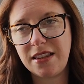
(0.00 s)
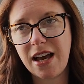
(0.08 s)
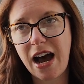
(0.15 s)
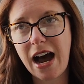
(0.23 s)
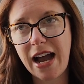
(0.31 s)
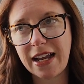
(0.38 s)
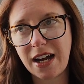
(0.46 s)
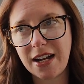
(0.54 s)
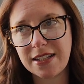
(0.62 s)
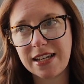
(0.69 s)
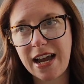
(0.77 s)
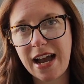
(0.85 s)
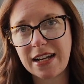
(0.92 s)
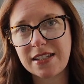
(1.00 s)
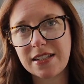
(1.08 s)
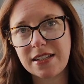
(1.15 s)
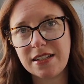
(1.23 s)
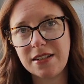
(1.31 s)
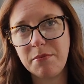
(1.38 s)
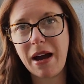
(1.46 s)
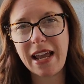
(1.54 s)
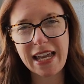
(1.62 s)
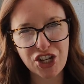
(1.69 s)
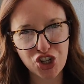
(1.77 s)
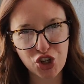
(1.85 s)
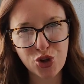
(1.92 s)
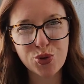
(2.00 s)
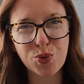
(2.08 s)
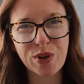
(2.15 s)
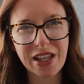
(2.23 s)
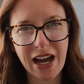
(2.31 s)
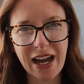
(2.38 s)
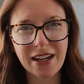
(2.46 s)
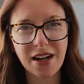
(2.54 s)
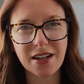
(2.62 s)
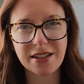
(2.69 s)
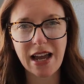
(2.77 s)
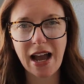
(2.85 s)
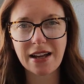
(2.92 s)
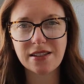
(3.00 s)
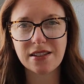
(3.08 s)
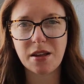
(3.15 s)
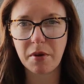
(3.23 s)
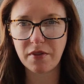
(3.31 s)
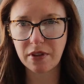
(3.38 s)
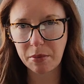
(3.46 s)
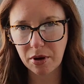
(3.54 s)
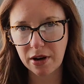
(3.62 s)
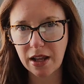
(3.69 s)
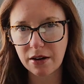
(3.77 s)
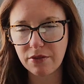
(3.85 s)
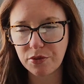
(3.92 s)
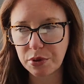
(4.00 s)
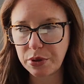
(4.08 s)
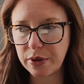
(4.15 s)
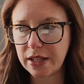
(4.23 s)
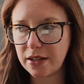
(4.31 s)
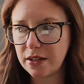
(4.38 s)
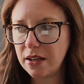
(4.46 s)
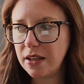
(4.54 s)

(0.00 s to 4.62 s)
eye contact, my issues with eye contact, some of them were kind of rooted